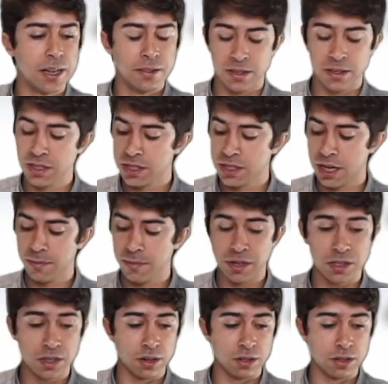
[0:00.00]
This time
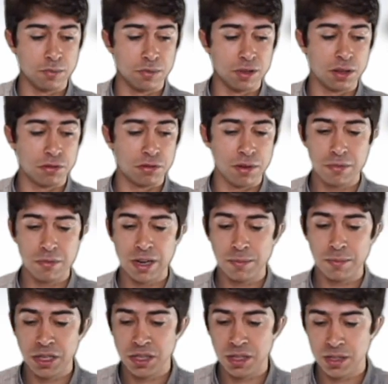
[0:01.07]
it's going to be 3
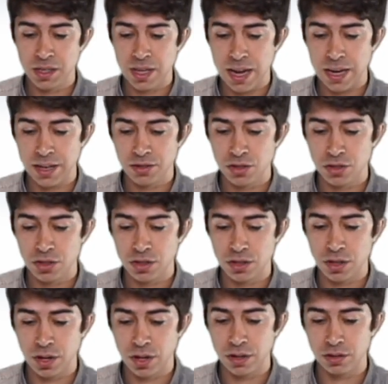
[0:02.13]
millimeters, and it's just
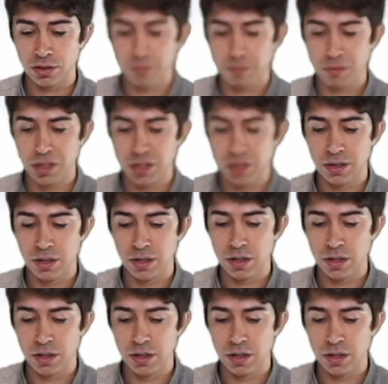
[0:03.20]
going to be